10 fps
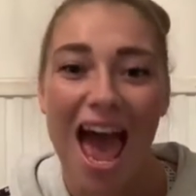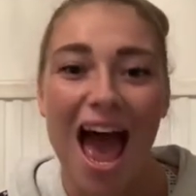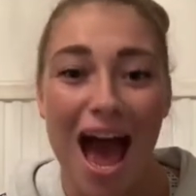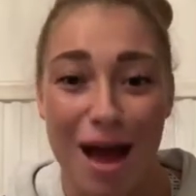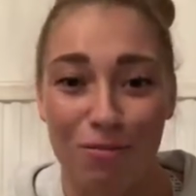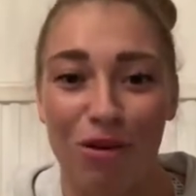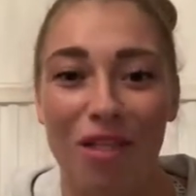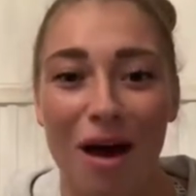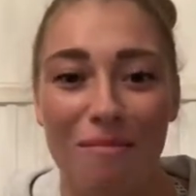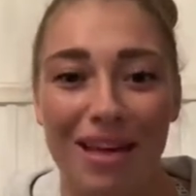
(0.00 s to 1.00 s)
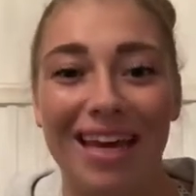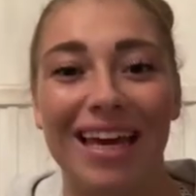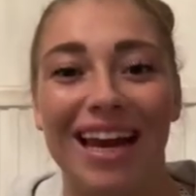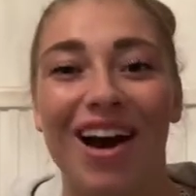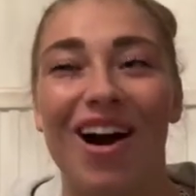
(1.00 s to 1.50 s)
I put that
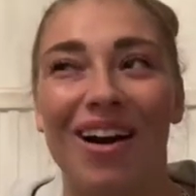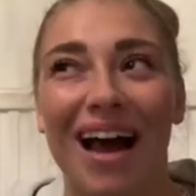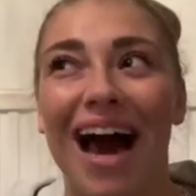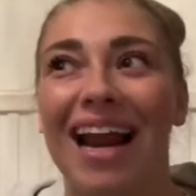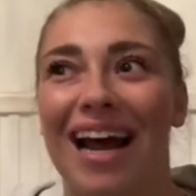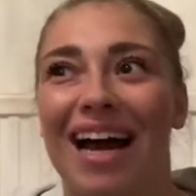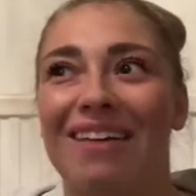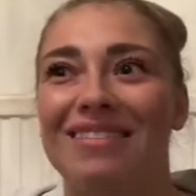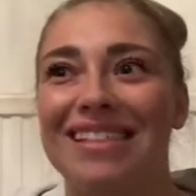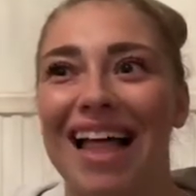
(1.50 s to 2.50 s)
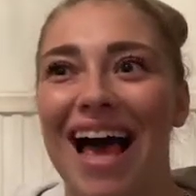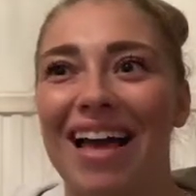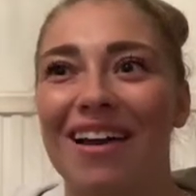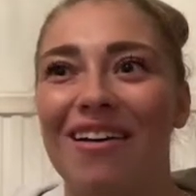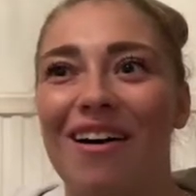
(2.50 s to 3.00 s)
bikini on and I was
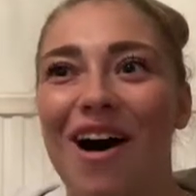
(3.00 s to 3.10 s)
like,